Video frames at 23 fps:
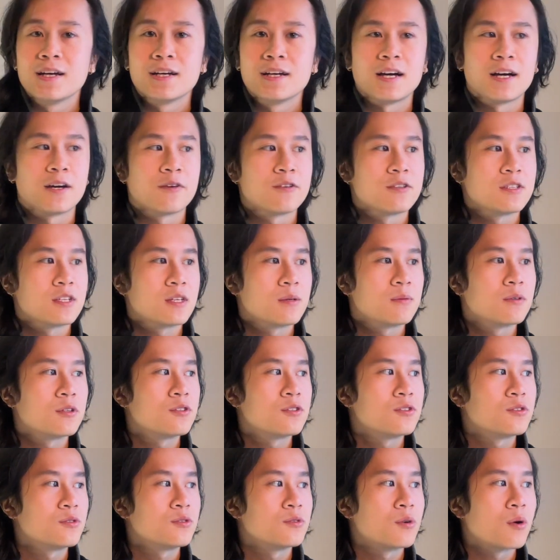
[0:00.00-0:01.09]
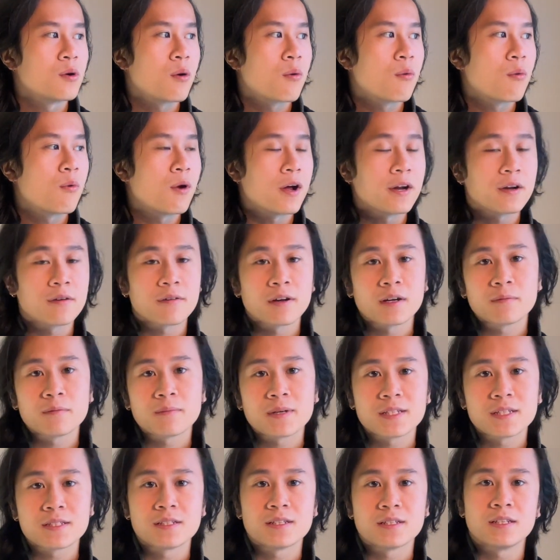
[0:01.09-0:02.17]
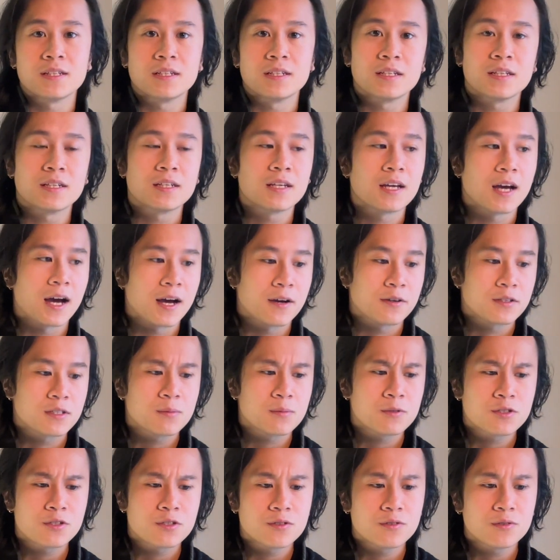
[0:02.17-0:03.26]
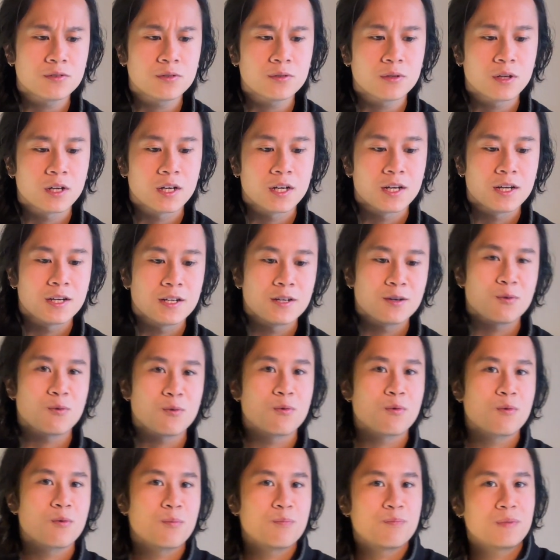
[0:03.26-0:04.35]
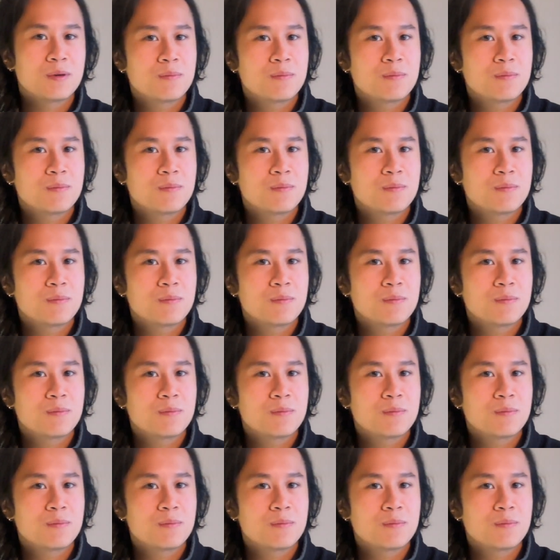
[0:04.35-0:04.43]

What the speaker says: I was able to run around my city. I was able to be